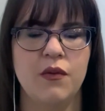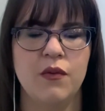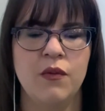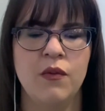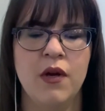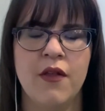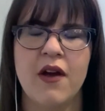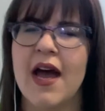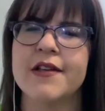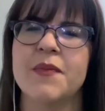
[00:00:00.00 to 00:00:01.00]
what other
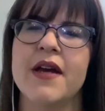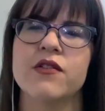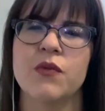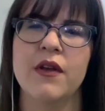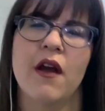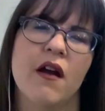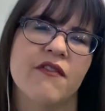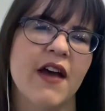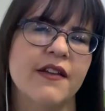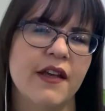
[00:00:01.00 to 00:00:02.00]
aspects really are
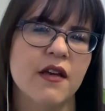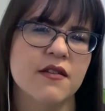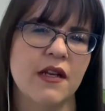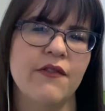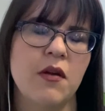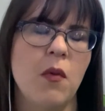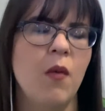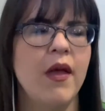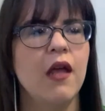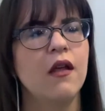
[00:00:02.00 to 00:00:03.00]
affecting us in every
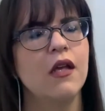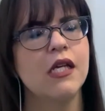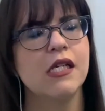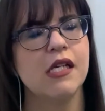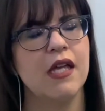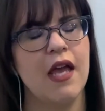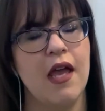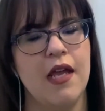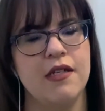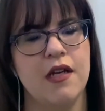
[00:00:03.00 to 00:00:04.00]
moment.
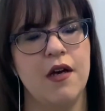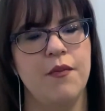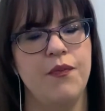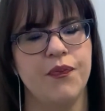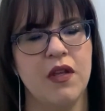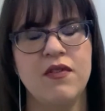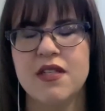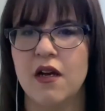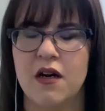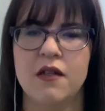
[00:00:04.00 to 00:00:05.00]
And even
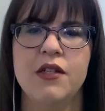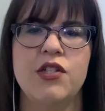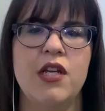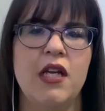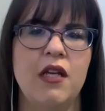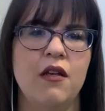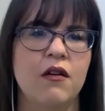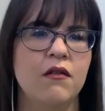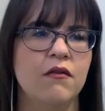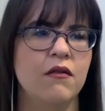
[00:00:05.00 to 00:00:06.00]
psychology,
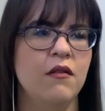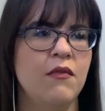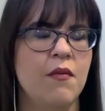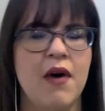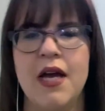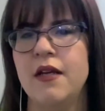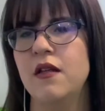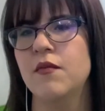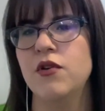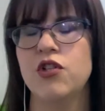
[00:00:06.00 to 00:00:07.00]
the mind, the
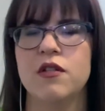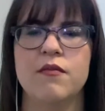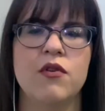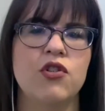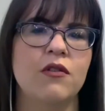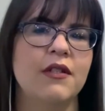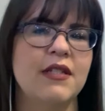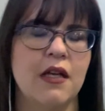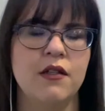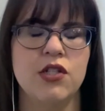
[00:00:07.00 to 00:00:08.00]
emotions, emotional
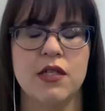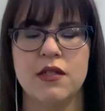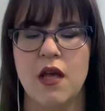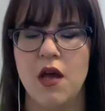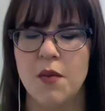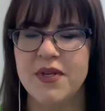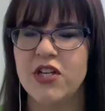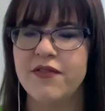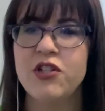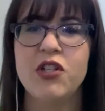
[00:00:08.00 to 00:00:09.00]
intelligence. But
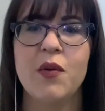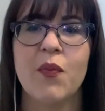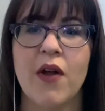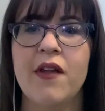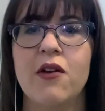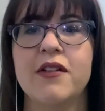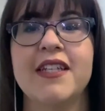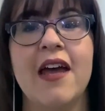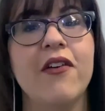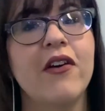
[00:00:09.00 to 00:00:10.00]
Jeff and Shaleia brought that all
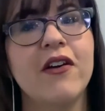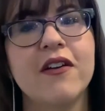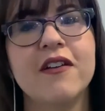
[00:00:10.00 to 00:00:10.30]
together.